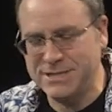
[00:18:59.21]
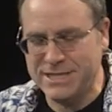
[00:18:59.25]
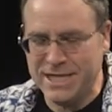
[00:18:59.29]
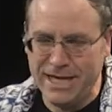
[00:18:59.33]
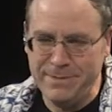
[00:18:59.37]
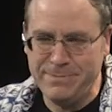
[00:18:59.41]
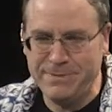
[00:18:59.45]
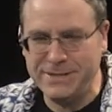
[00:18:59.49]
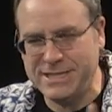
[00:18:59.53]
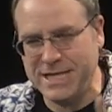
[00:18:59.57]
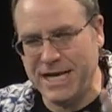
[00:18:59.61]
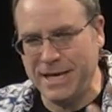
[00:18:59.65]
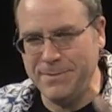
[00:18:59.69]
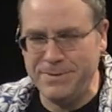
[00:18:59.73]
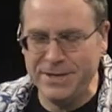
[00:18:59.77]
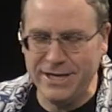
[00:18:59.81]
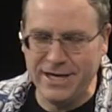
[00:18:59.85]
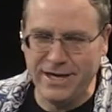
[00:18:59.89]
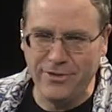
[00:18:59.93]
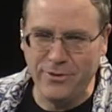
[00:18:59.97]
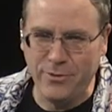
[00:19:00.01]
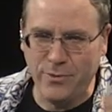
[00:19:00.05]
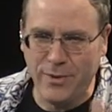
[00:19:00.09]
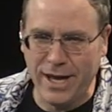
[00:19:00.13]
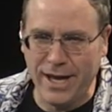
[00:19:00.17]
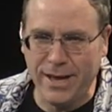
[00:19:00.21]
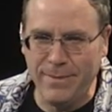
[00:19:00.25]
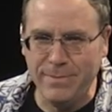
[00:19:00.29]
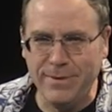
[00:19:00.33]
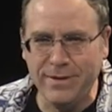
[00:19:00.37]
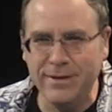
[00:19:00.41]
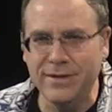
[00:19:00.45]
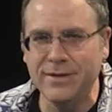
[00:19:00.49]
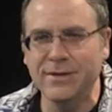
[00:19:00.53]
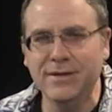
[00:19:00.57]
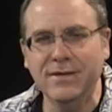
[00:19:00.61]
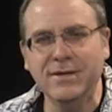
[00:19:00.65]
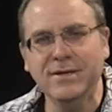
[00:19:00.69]
typing on the web,
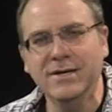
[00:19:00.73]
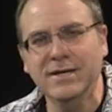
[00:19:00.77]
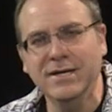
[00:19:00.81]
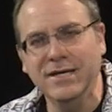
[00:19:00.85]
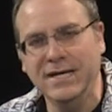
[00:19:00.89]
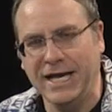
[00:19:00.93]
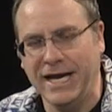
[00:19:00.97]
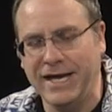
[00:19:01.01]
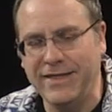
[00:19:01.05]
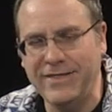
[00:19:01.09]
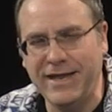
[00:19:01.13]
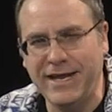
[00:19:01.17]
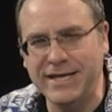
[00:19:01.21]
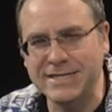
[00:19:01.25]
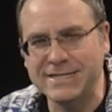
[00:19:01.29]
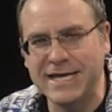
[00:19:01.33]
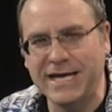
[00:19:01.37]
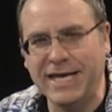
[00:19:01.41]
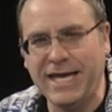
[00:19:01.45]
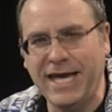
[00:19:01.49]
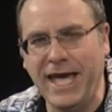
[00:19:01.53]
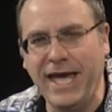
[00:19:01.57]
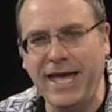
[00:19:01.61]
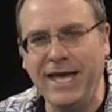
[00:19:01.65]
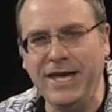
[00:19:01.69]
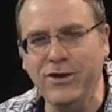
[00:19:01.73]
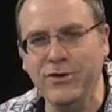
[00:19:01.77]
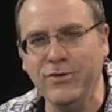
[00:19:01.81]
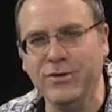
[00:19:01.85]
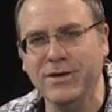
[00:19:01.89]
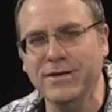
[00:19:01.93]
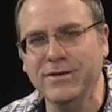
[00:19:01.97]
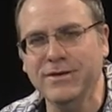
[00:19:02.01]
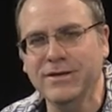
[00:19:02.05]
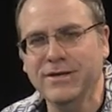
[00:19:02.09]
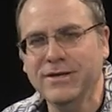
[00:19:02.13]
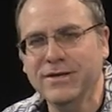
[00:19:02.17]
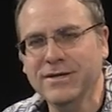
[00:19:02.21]
and then it's like, hey, you
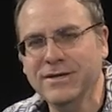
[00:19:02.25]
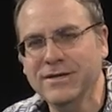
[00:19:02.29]
can